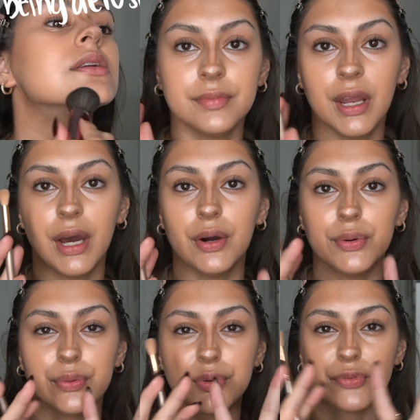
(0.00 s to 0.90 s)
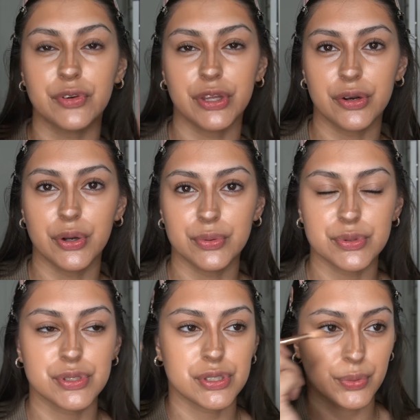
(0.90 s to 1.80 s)
Now for the
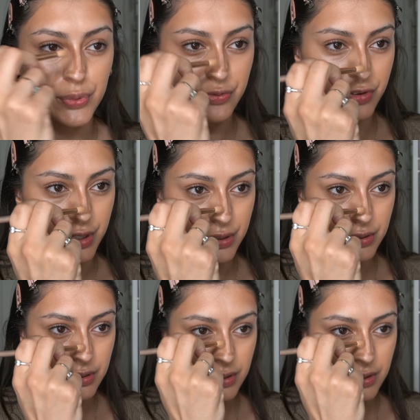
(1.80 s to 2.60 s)
nose reveal.